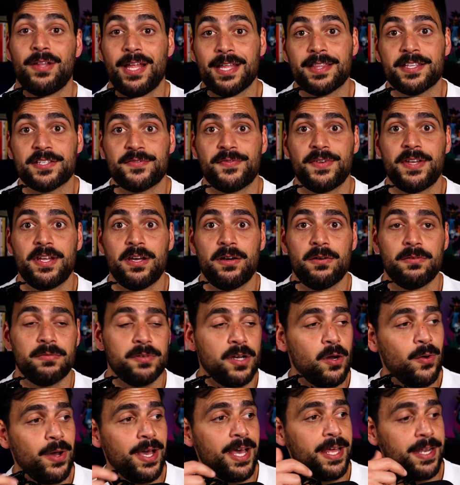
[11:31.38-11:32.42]
you like this video,
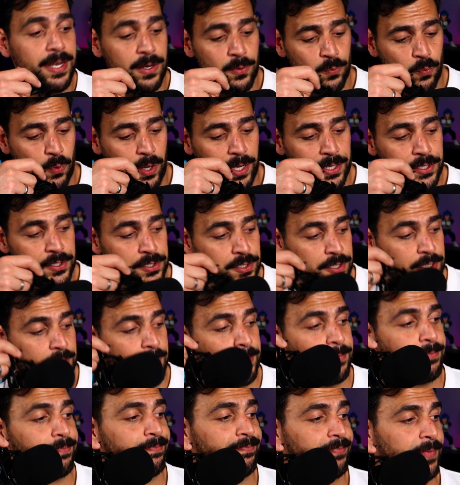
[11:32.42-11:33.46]
go ahead and watch,
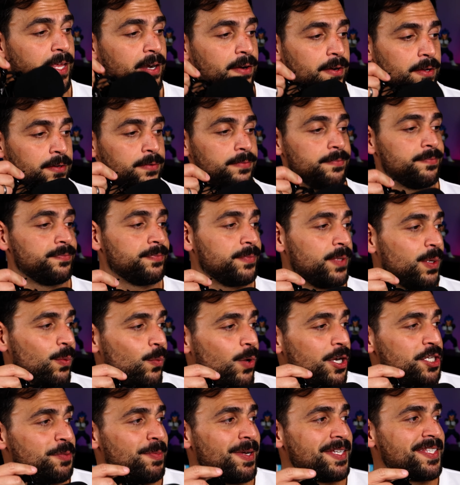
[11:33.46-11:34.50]

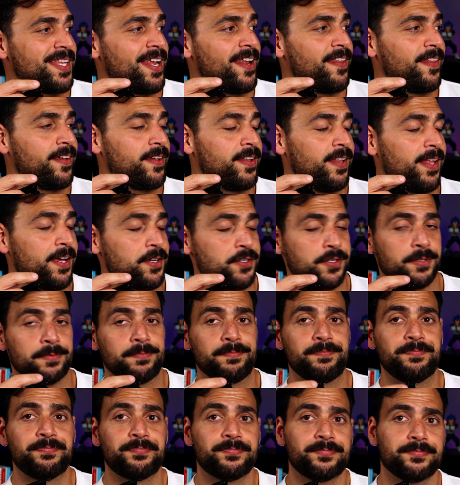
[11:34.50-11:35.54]
watch my State of the Collection.
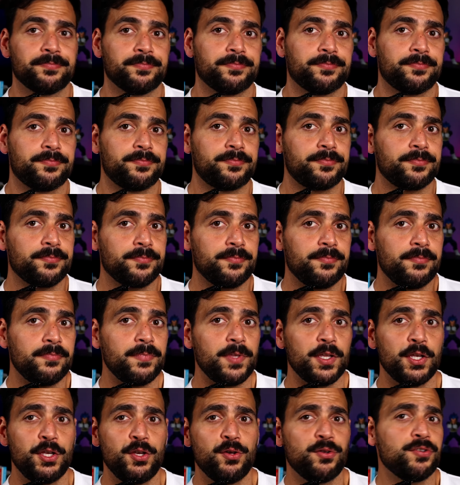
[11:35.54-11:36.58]

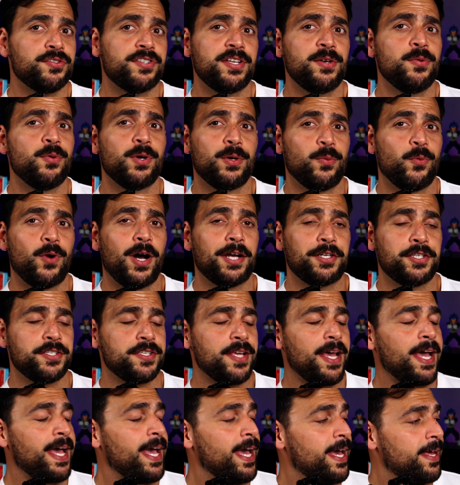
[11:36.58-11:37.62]
You'll see what watches
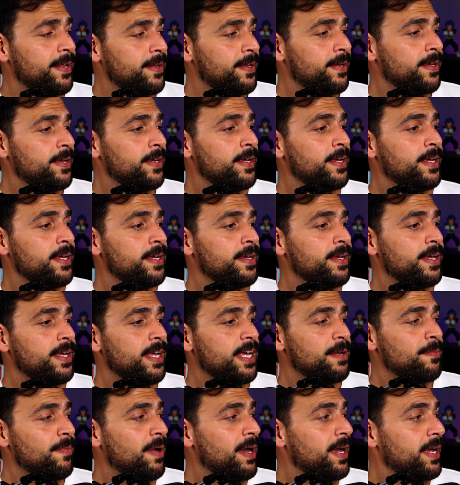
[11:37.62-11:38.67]
I had
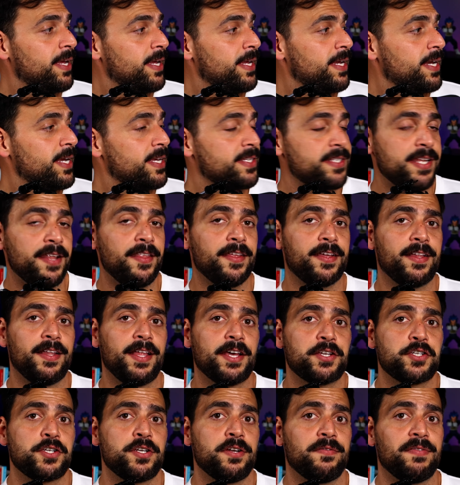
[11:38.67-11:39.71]
in my State of the
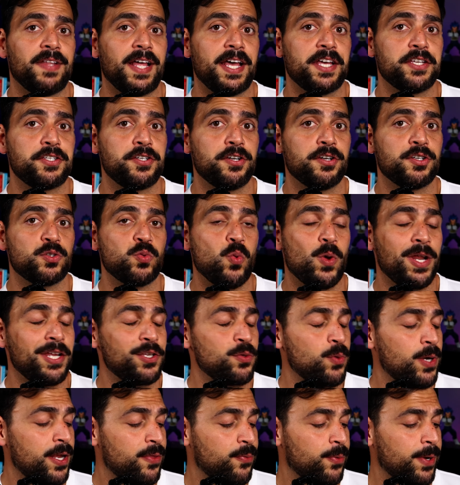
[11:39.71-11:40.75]
Collection of last year,
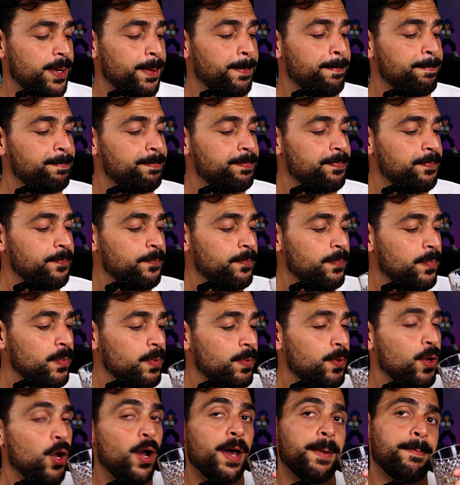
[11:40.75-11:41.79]
2023.
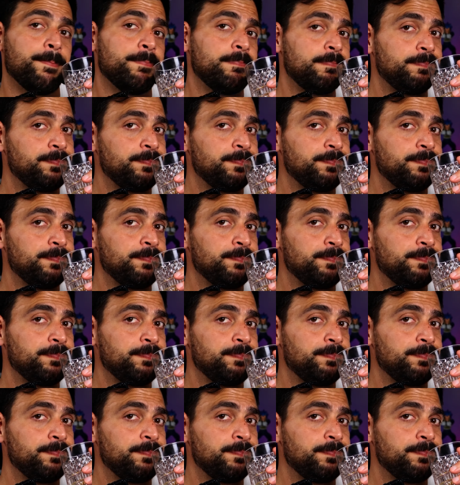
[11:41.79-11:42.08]
Go ahead.